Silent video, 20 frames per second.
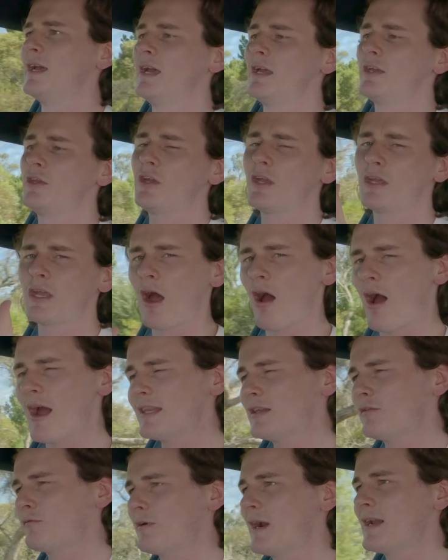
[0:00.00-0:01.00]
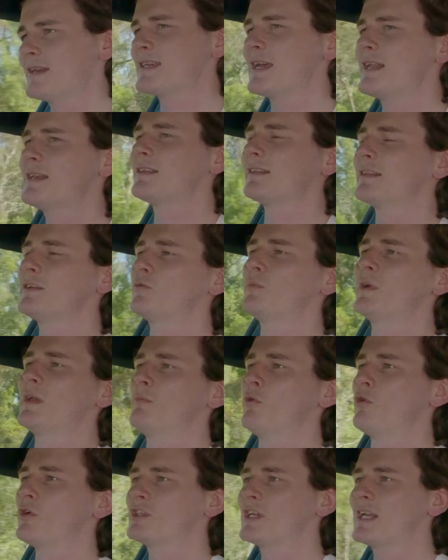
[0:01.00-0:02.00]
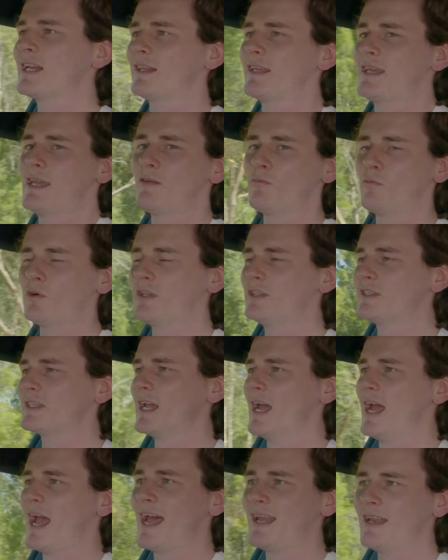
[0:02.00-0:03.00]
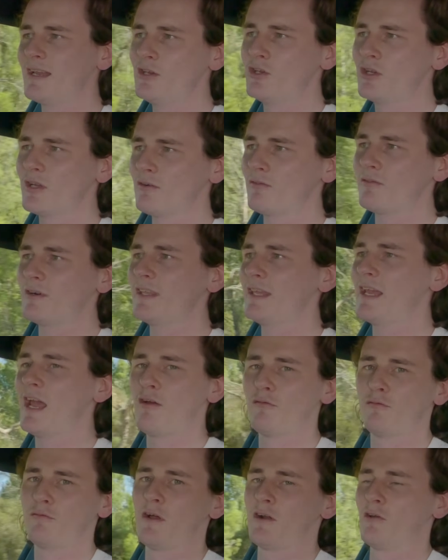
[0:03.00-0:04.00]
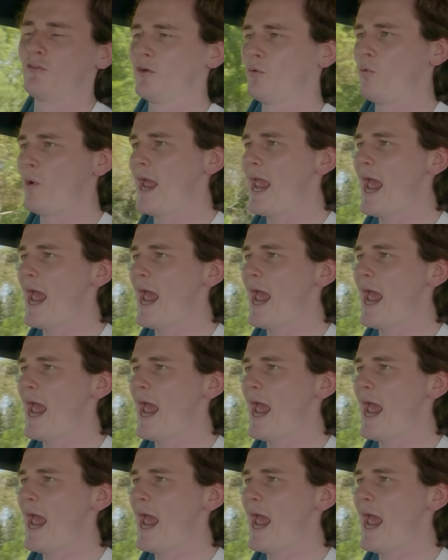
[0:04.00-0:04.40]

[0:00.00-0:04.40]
You guide the front end a little bit more gently inwards, and then you can really have fun on the way